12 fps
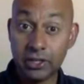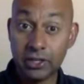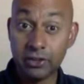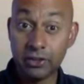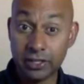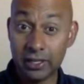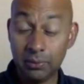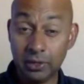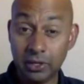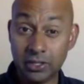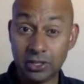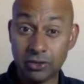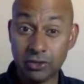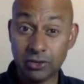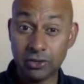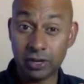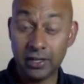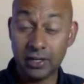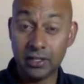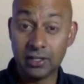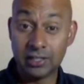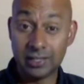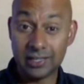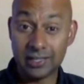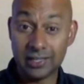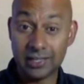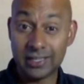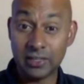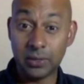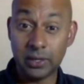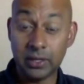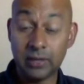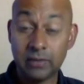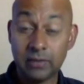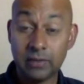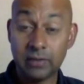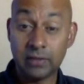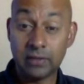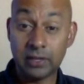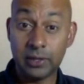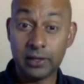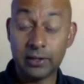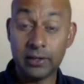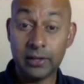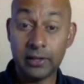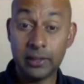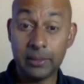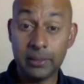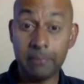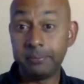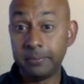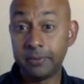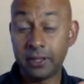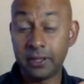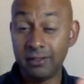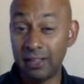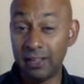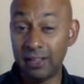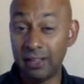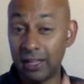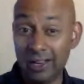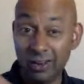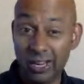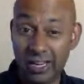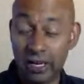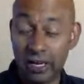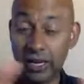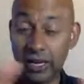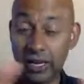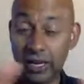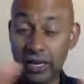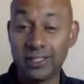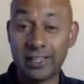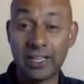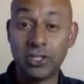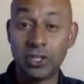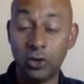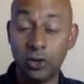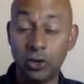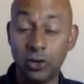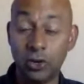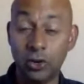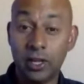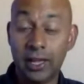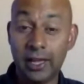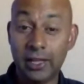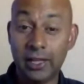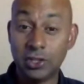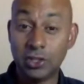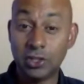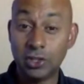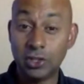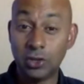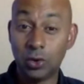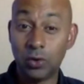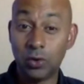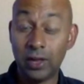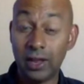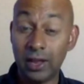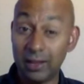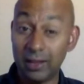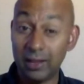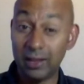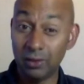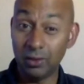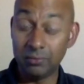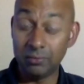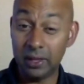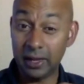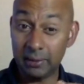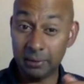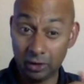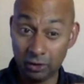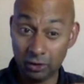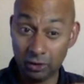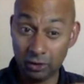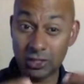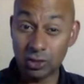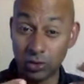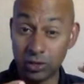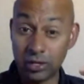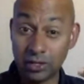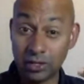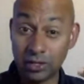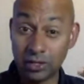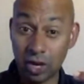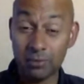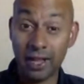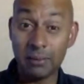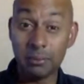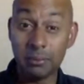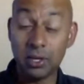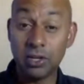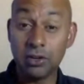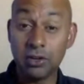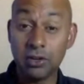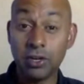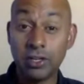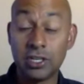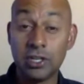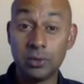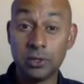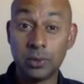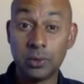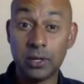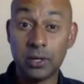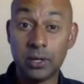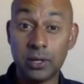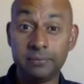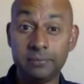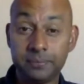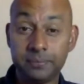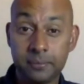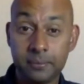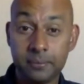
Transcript: seriously, we used to train 6 days a week. So yep. So it increases as your level increases, or the time available increases to you as well.